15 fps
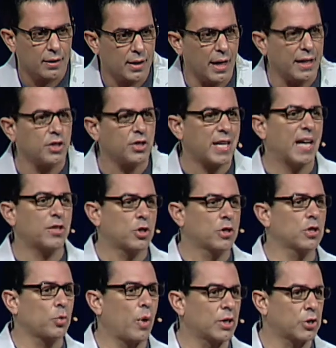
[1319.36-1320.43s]
Can I just ask you
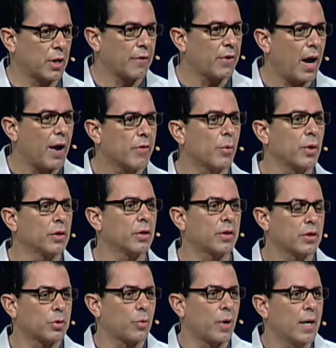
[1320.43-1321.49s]
this question? everyone look
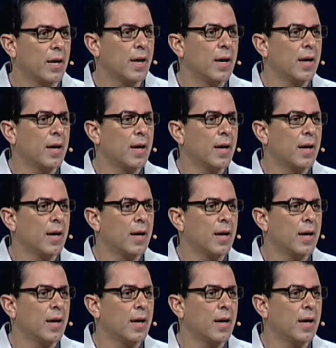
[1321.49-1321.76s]
this way.